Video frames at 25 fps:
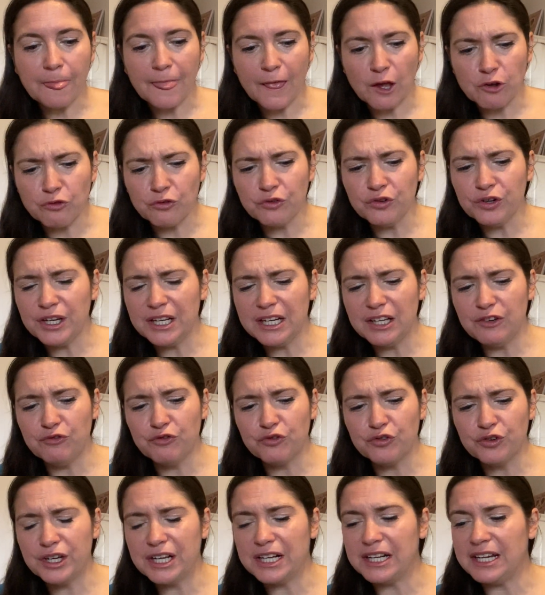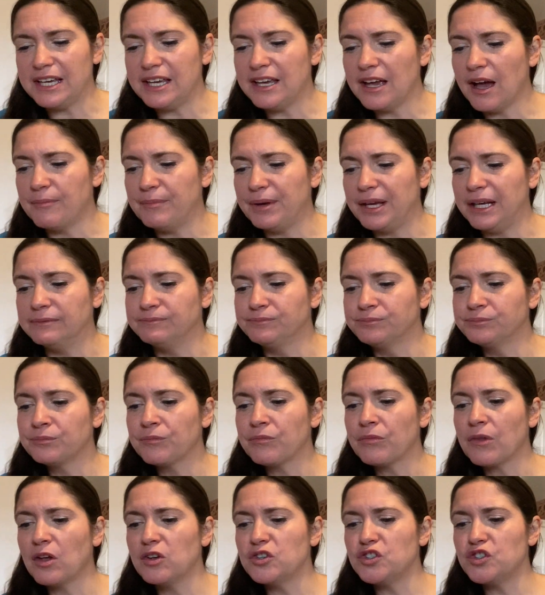Really, really yummy.
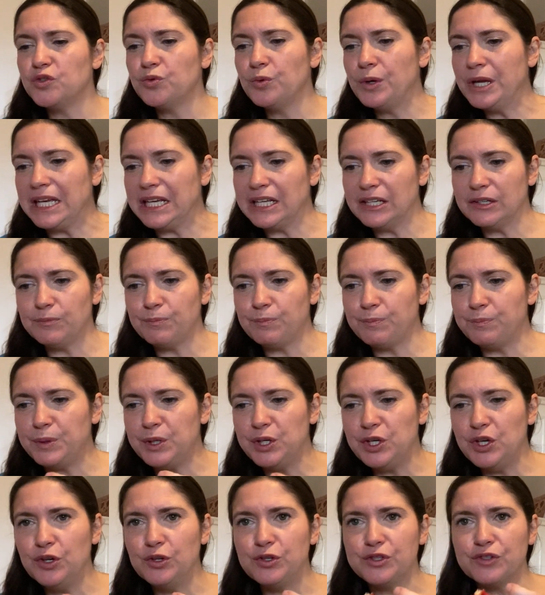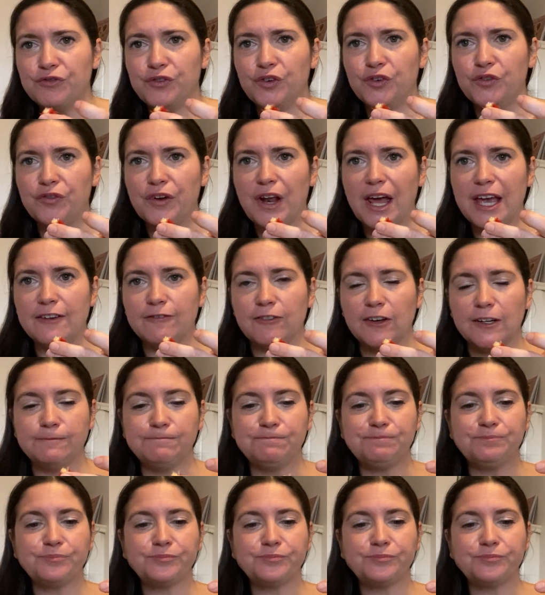Sweet, beautiful flavour.